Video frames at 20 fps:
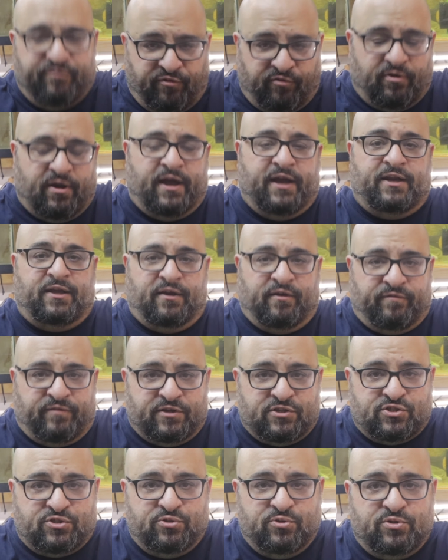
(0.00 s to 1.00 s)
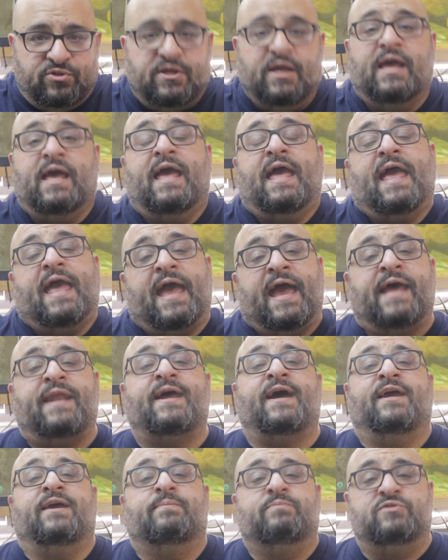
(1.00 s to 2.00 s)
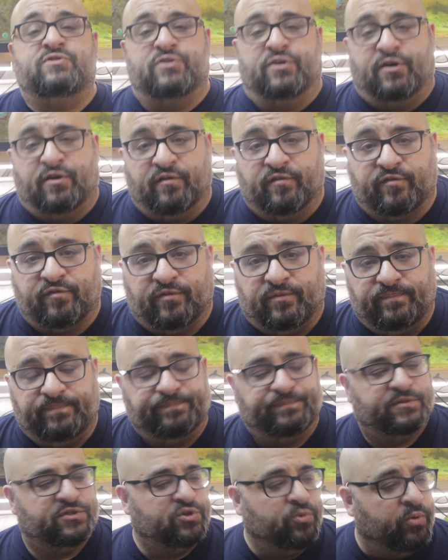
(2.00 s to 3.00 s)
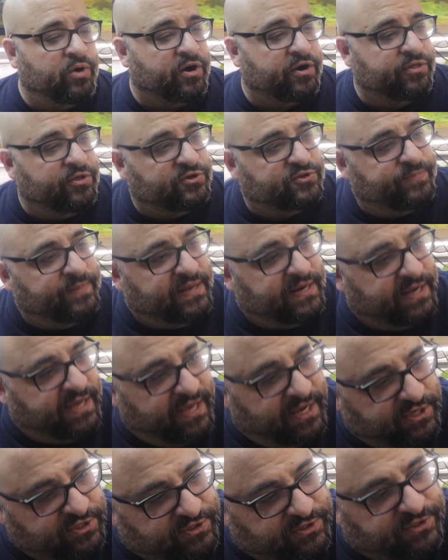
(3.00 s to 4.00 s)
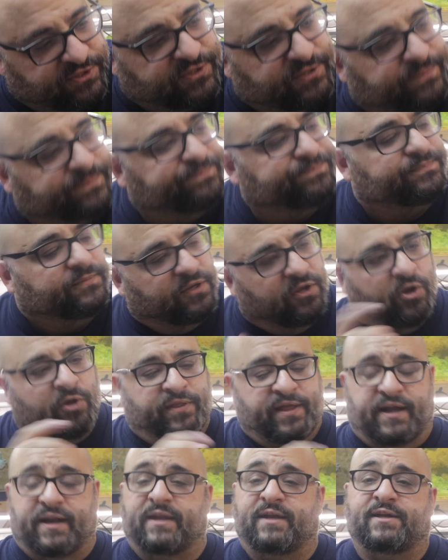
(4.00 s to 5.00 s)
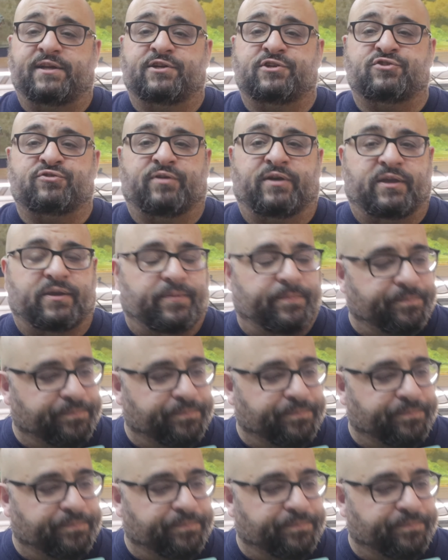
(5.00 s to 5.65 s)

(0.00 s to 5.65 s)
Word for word: variety of issues, and I observe. So what are those medications? Hold on, I need a drink.